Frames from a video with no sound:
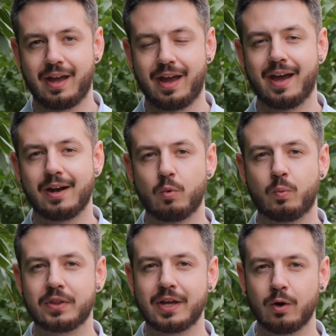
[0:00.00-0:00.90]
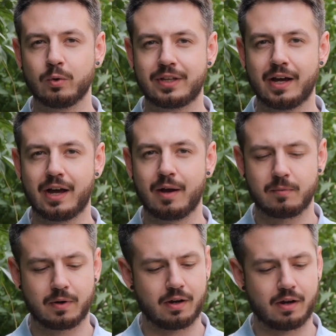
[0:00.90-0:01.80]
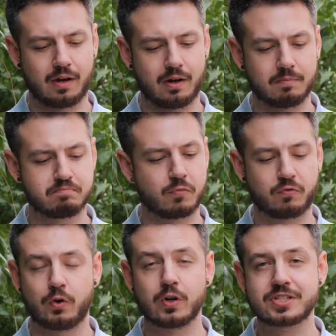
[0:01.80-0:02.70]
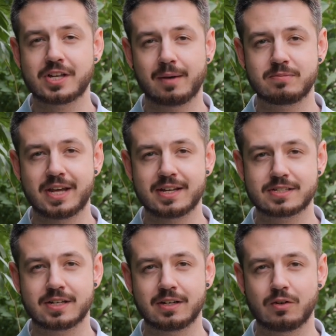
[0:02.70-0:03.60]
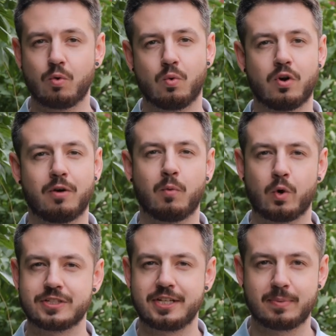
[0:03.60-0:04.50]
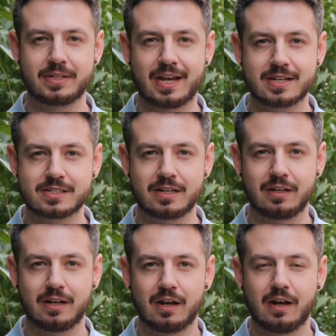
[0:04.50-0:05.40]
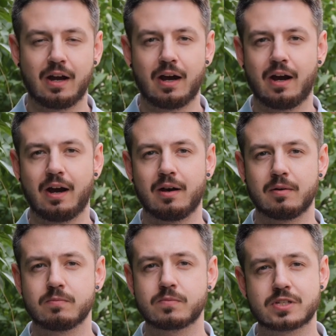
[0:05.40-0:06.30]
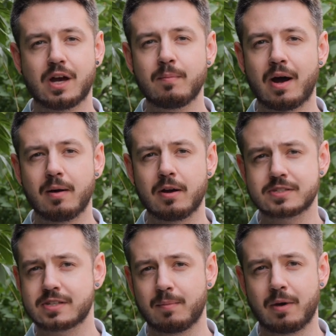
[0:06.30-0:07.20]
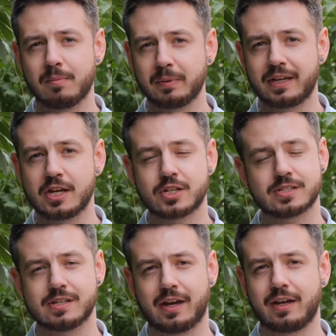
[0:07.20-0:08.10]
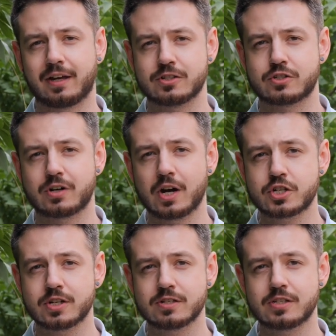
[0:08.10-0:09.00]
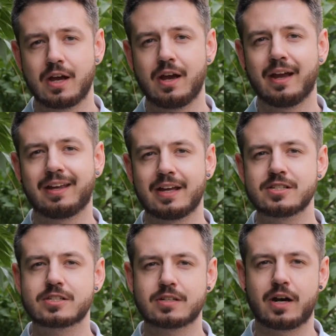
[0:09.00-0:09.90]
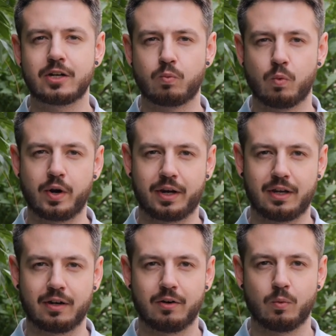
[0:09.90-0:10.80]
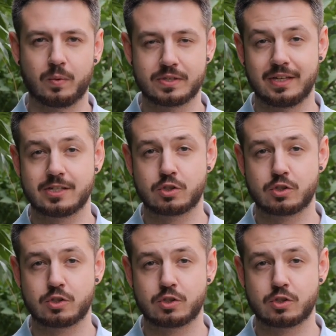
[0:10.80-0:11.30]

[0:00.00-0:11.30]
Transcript: And without the uh, first time testing or more deeper testing, uh, some, uh, uh, some applications like constructions can start working with this